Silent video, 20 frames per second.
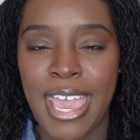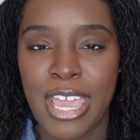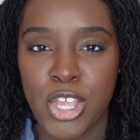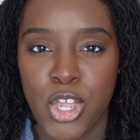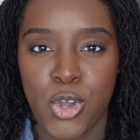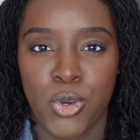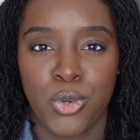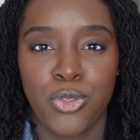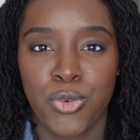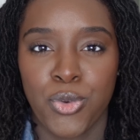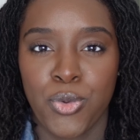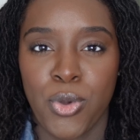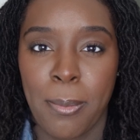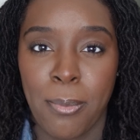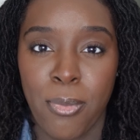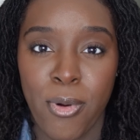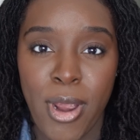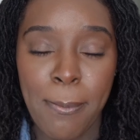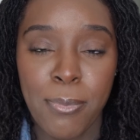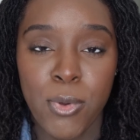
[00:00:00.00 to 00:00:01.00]
go through a
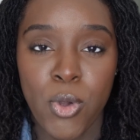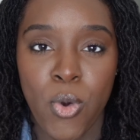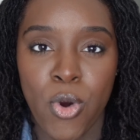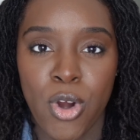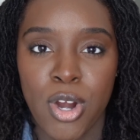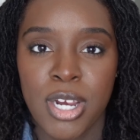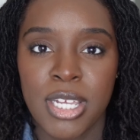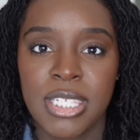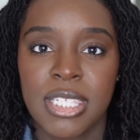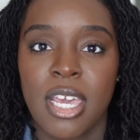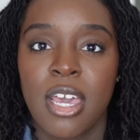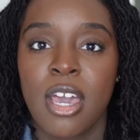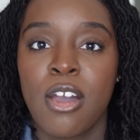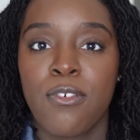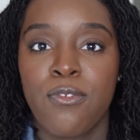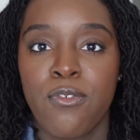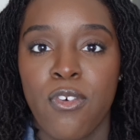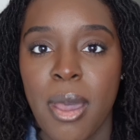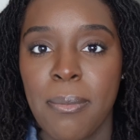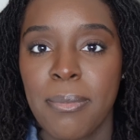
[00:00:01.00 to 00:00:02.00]
prep course
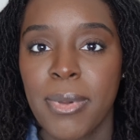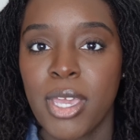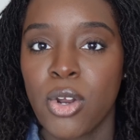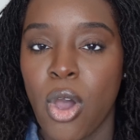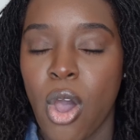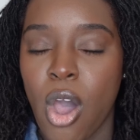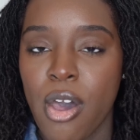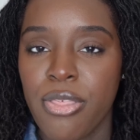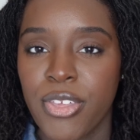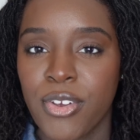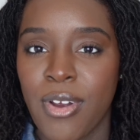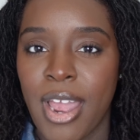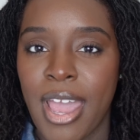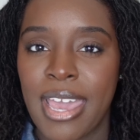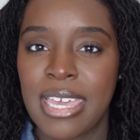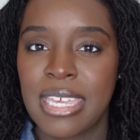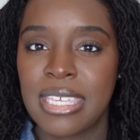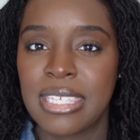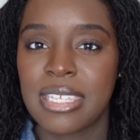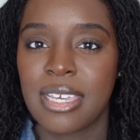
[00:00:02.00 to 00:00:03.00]
from an
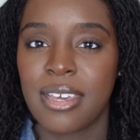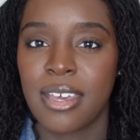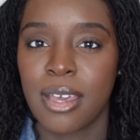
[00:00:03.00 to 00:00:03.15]
authorized